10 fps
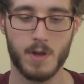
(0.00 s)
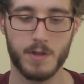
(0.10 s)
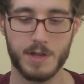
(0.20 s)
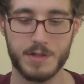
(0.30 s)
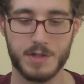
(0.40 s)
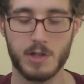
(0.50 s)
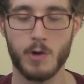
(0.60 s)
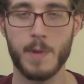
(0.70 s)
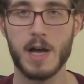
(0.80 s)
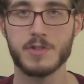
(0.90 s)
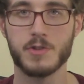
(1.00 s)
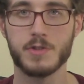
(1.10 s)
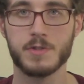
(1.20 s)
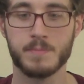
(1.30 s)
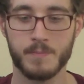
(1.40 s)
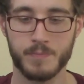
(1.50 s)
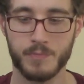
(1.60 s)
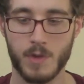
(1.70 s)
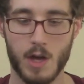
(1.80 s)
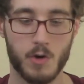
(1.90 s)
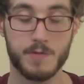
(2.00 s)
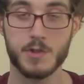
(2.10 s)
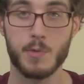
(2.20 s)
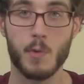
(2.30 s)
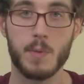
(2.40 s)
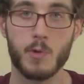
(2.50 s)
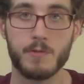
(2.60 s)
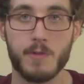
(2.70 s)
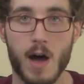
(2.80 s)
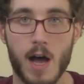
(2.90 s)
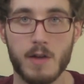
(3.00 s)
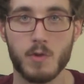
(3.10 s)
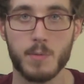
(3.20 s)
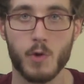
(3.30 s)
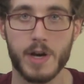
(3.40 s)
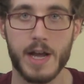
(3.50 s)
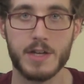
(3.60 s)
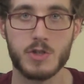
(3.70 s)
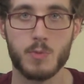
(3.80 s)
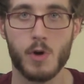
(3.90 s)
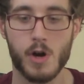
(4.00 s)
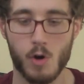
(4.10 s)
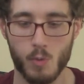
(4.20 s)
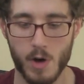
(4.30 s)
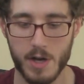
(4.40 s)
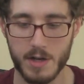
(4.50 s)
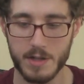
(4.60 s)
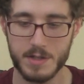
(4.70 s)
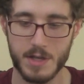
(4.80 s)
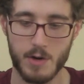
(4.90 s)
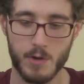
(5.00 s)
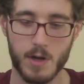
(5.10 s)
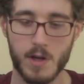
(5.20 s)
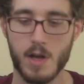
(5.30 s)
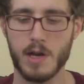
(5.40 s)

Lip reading: these Clearomizers. I don't know if it's going to be 1.5, 1.8, 2.0, what, etc.